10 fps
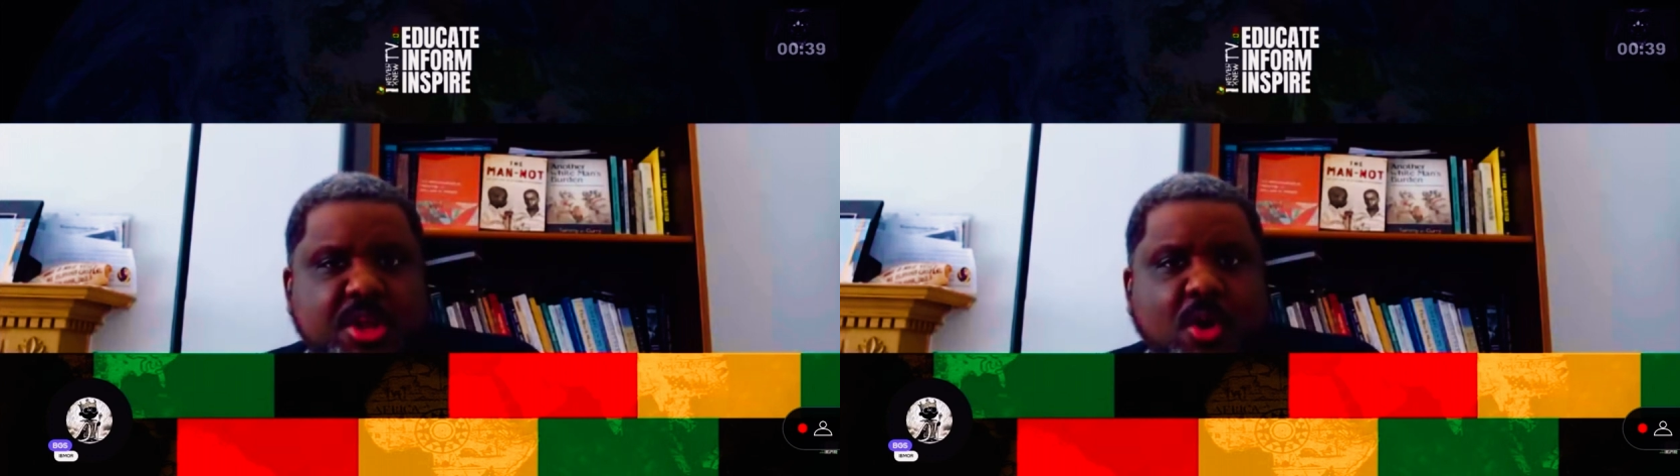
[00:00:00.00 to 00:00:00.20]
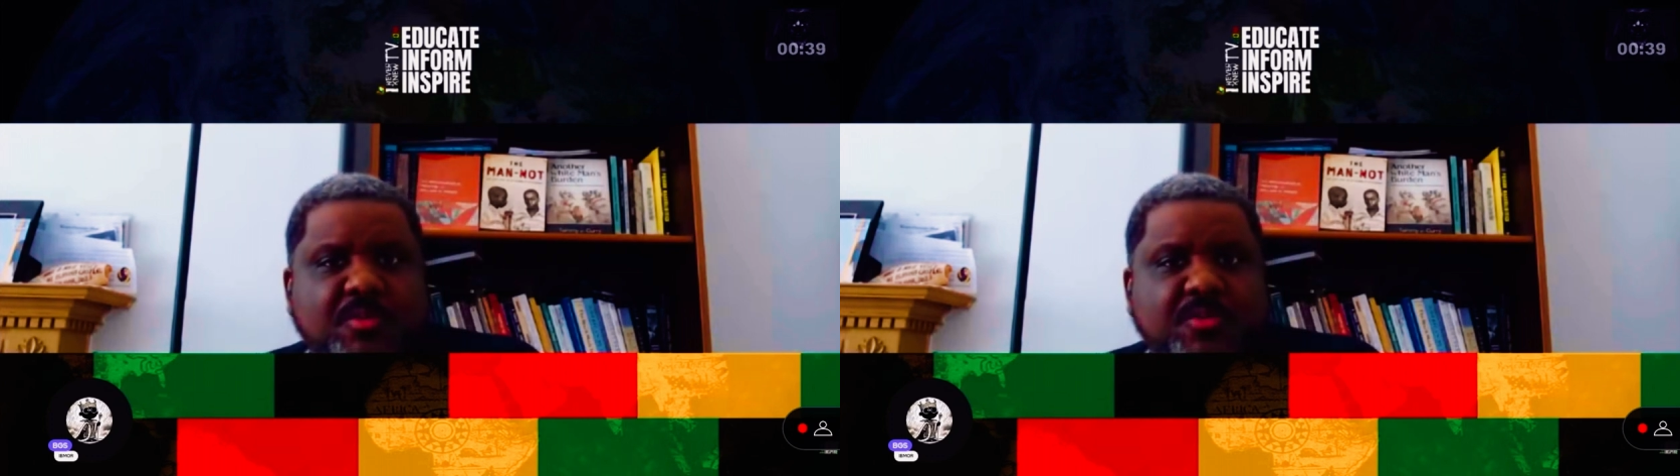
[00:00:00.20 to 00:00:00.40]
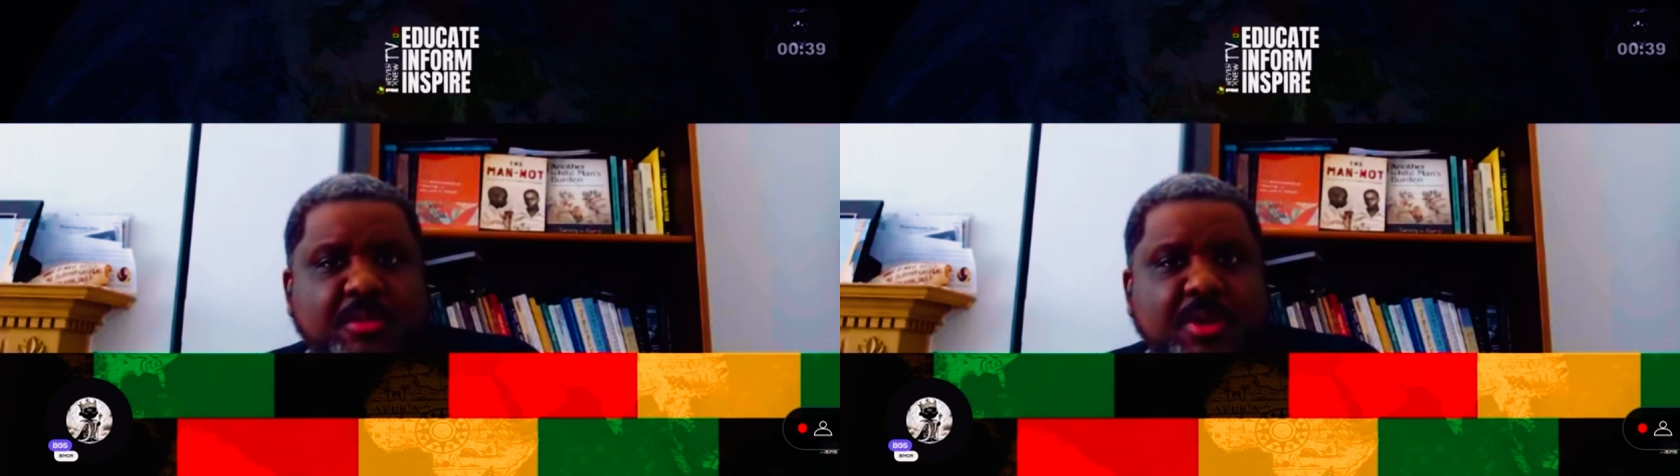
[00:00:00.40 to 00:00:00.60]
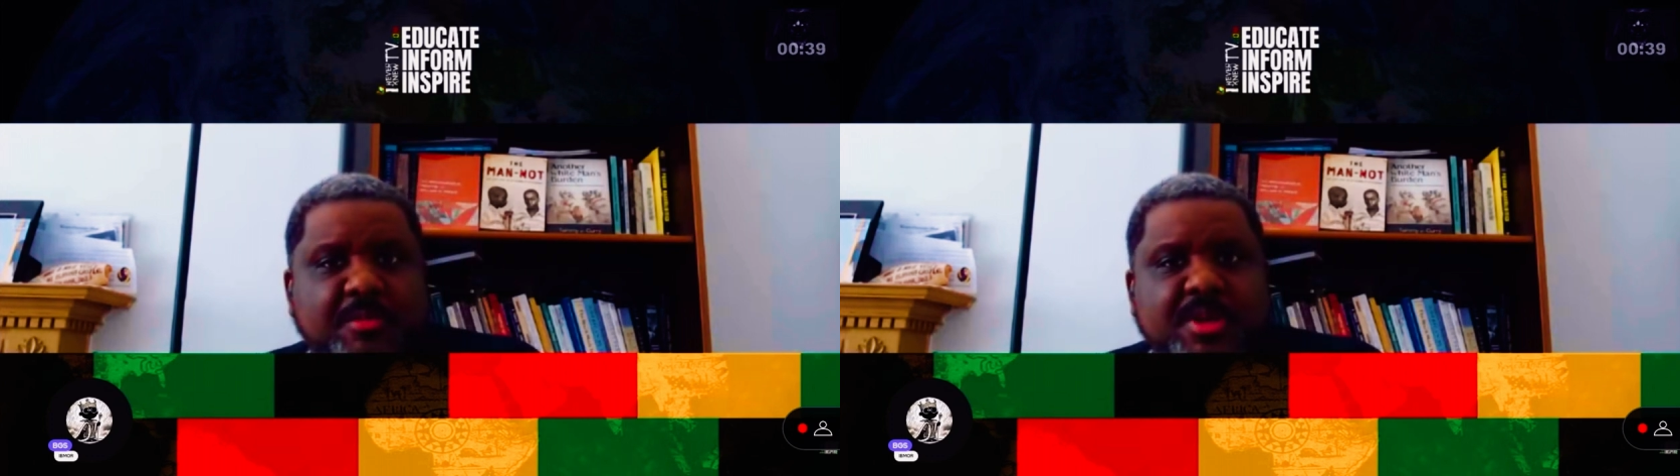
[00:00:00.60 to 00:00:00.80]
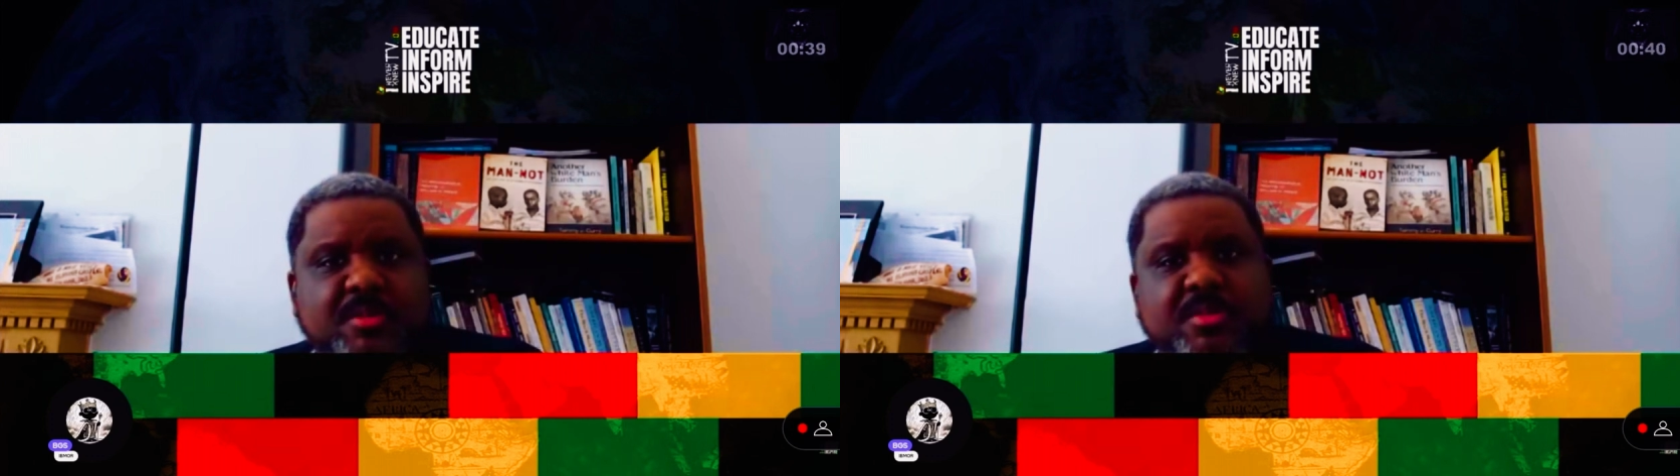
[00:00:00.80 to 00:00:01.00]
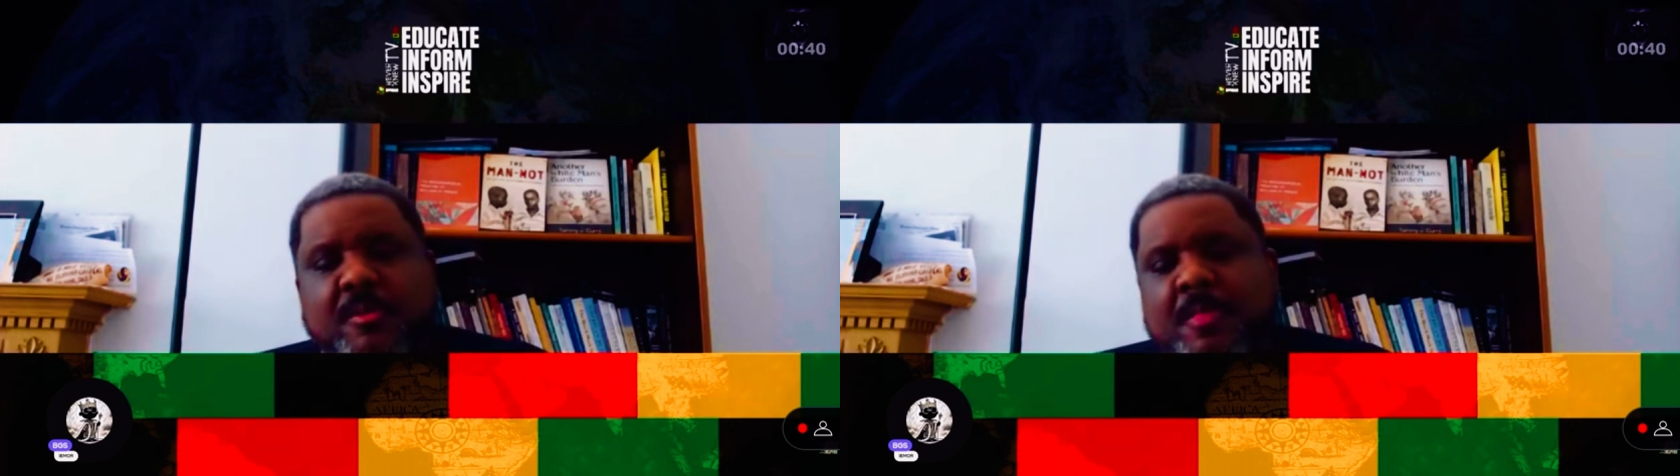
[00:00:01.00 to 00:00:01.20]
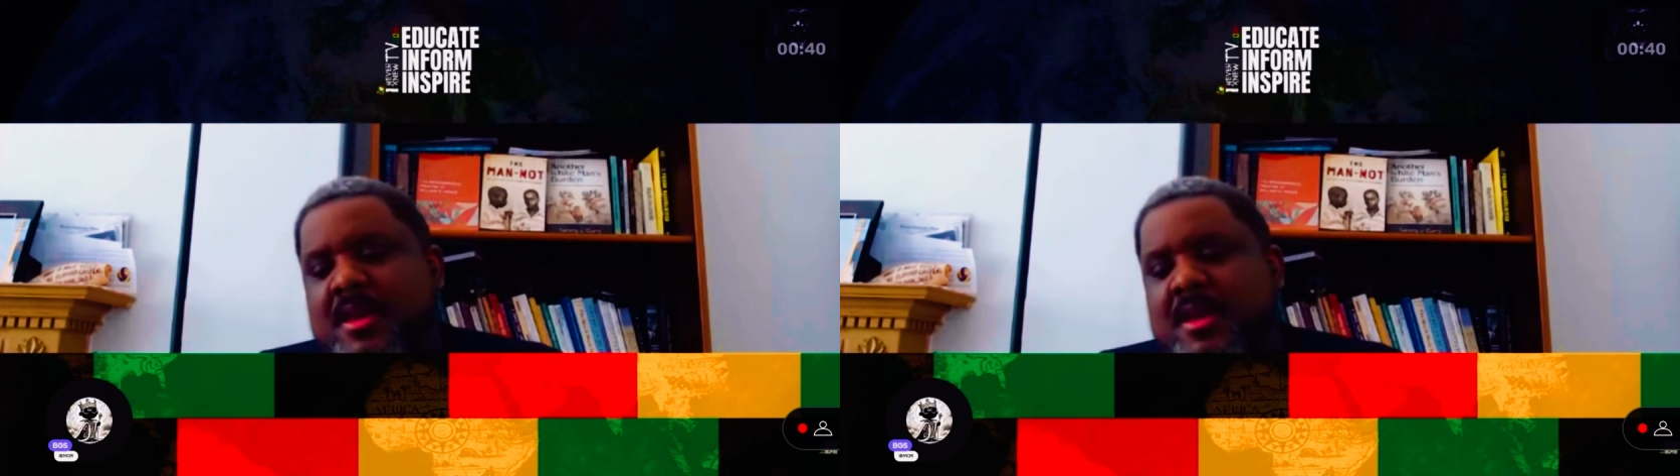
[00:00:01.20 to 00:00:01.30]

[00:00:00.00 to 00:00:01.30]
in the home for black people?